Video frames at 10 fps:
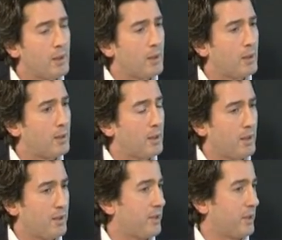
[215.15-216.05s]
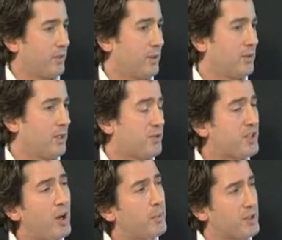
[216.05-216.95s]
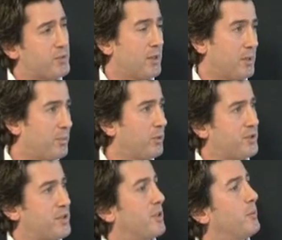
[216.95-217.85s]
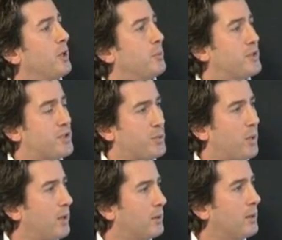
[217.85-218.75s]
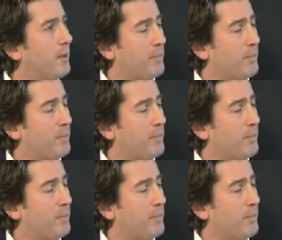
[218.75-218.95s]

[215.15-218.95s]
I think that timing's really important at the moment as well.